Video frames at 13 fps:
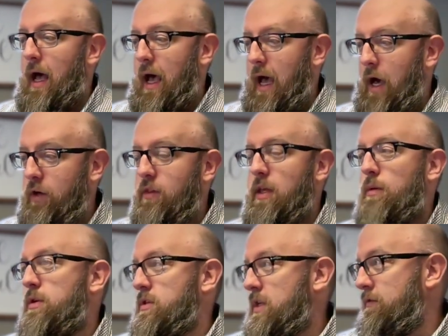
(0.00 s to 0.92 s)
how did they
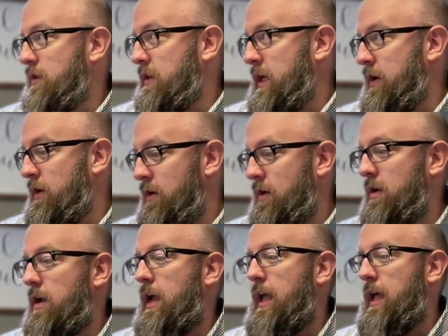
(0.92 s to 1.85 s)
receive the letter,
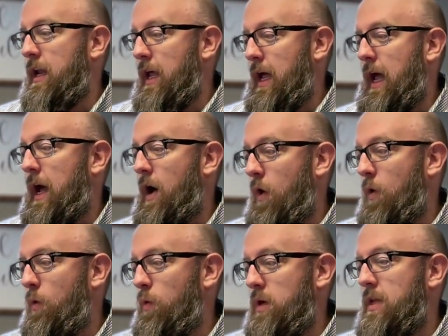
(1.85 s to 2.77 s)
and how
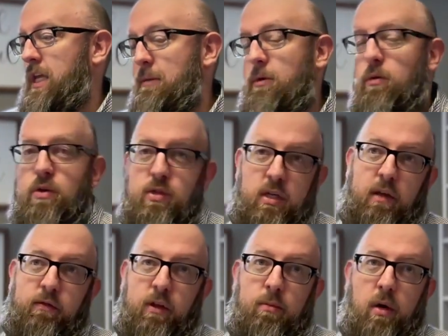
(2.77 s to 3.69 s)
would he be
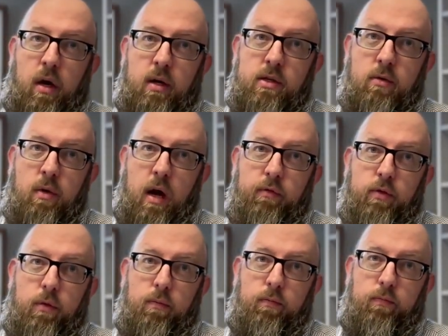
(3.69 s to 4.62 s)
received upon his arrival?